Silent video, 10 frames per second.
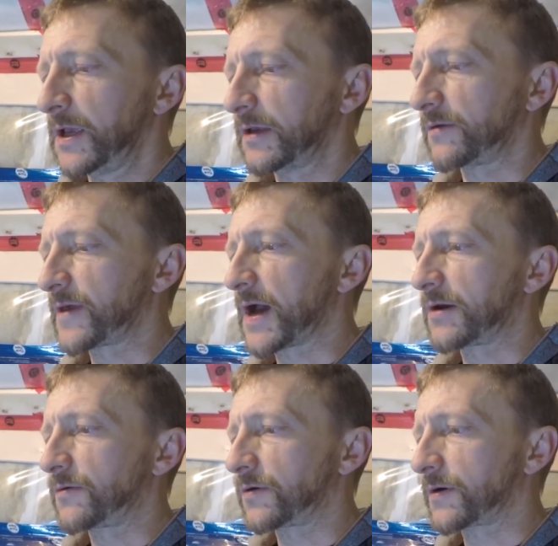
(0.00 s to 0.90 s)
Either that,
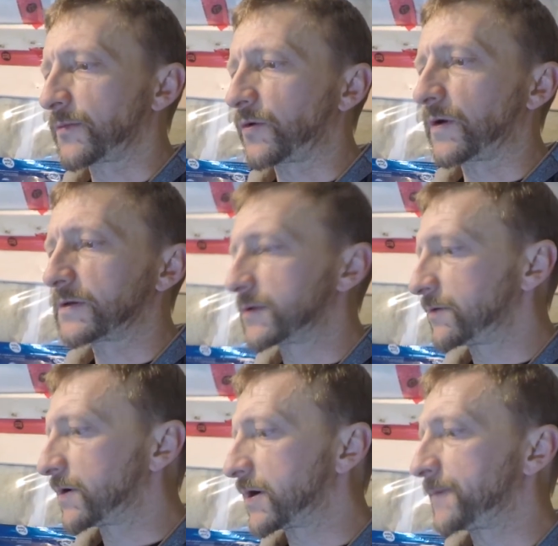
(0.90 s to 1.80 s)
or I'm going
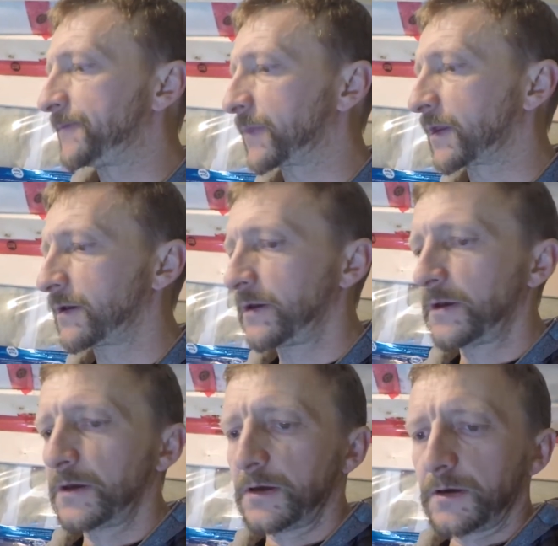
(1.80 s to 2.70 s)
to
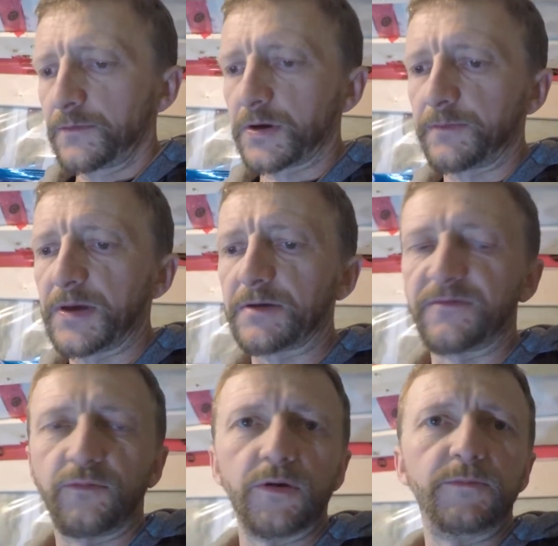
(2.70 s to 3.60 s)
put a bit
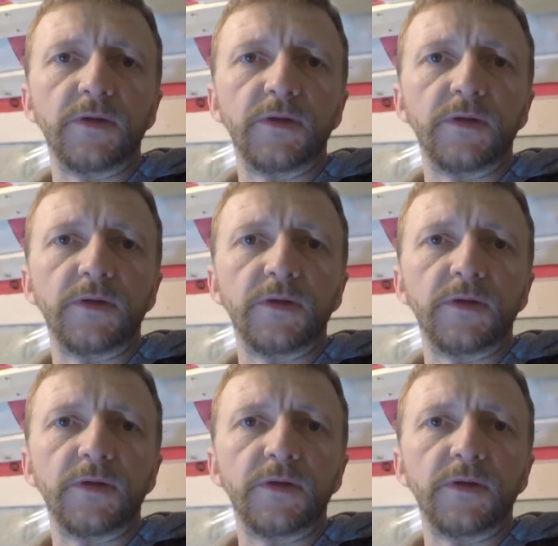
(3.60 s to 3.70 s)
of wood